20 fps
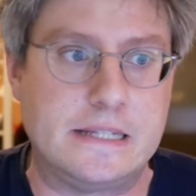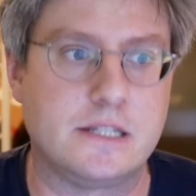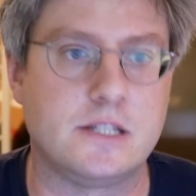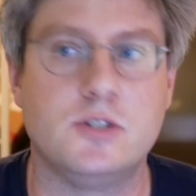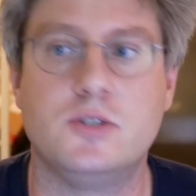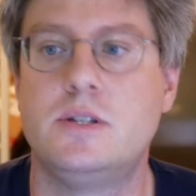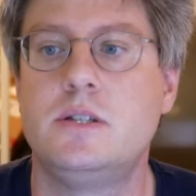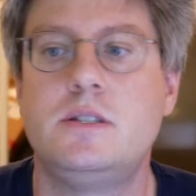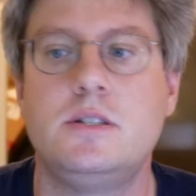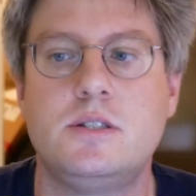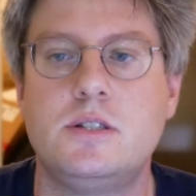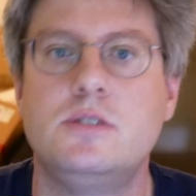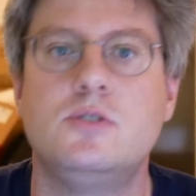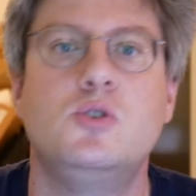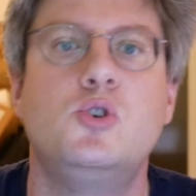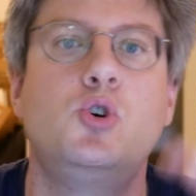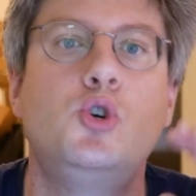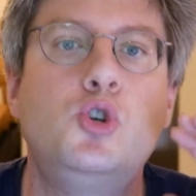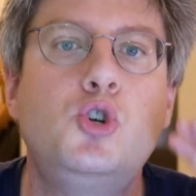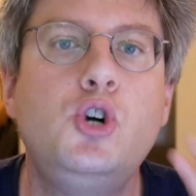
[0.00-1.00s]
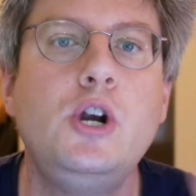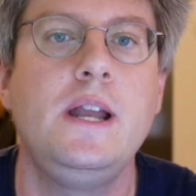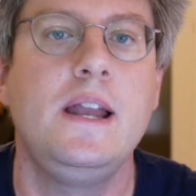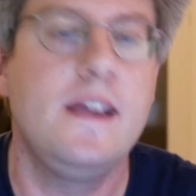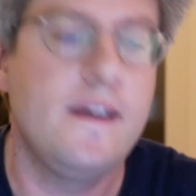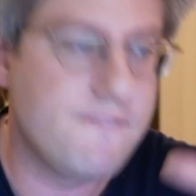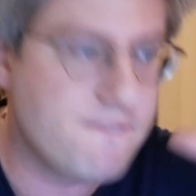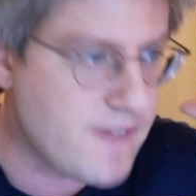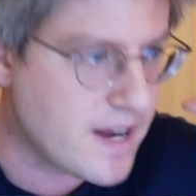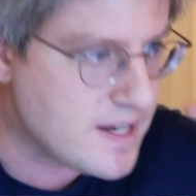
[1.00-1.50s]
So this is a
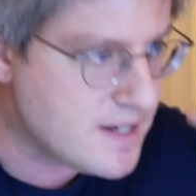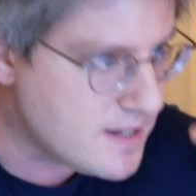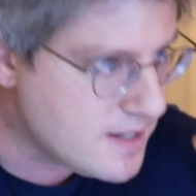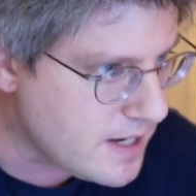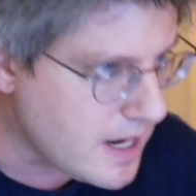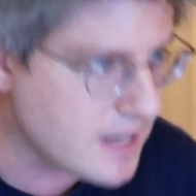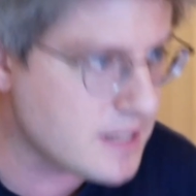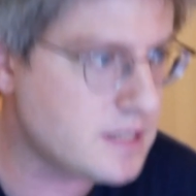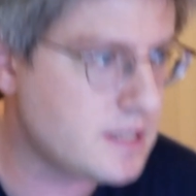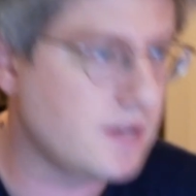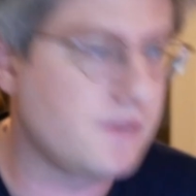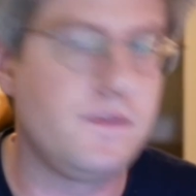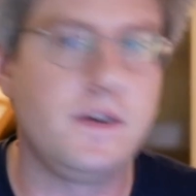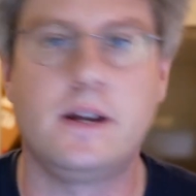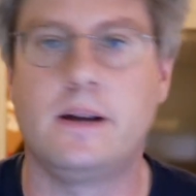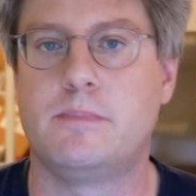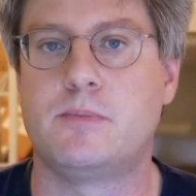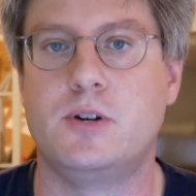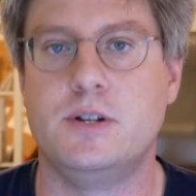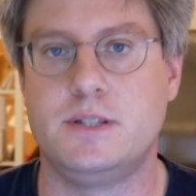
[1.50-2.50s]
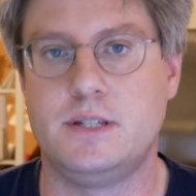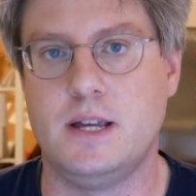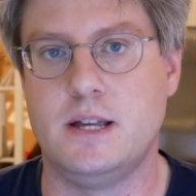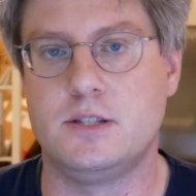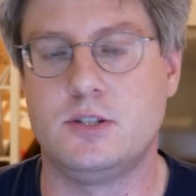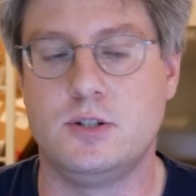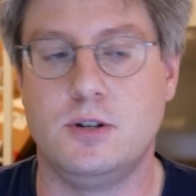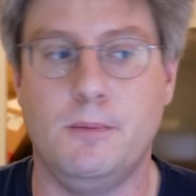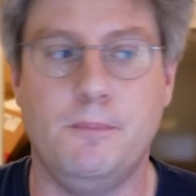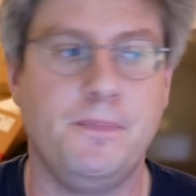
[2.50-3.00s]
really fantastic fingerprint
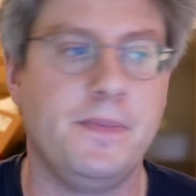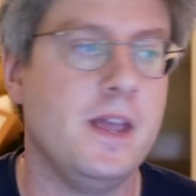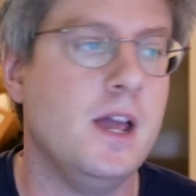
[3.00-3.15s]
sensor.